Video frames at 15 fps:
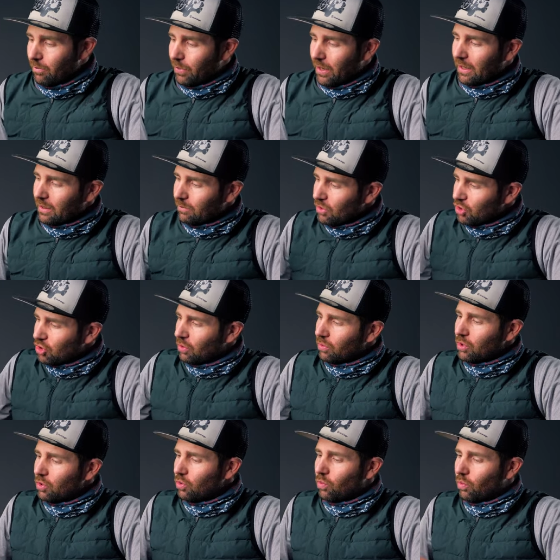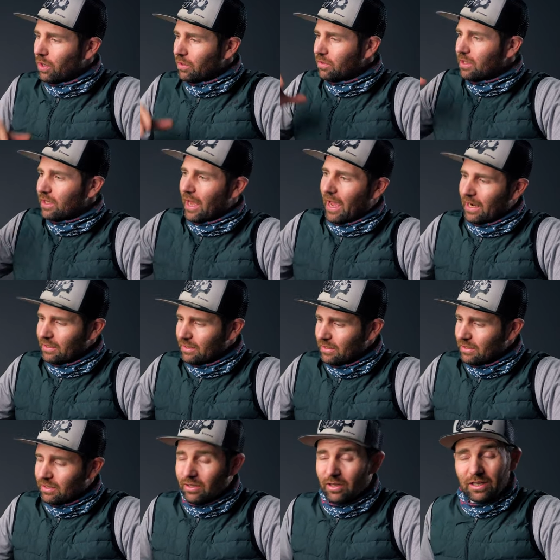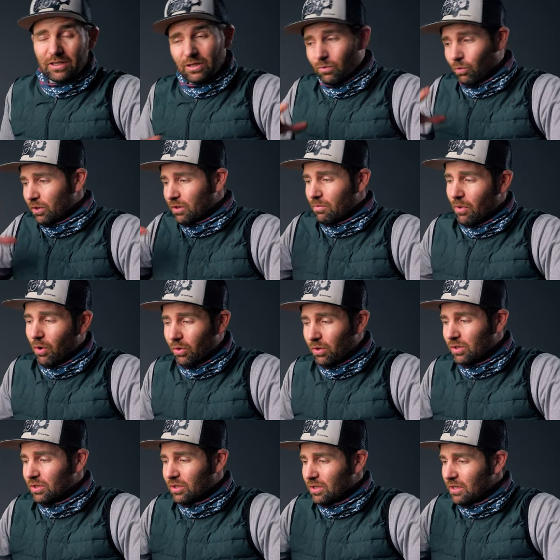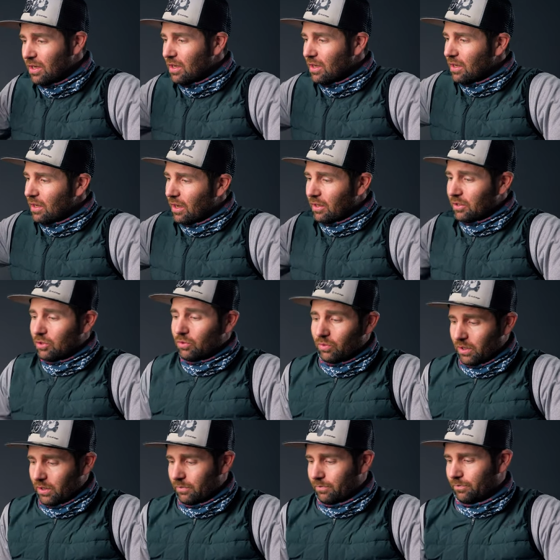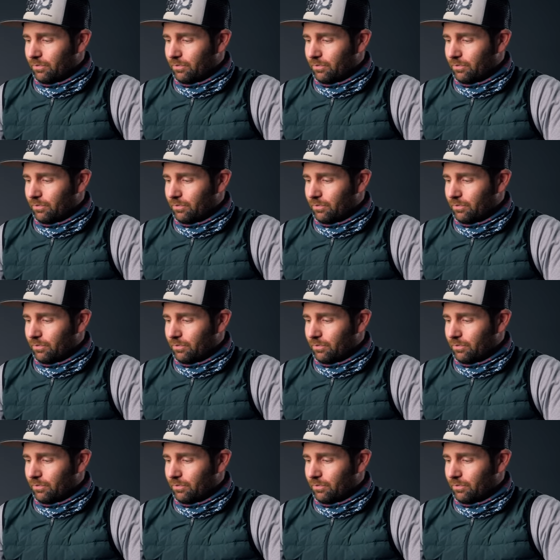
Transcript: But let me show you what the axis does and what the motors are doing.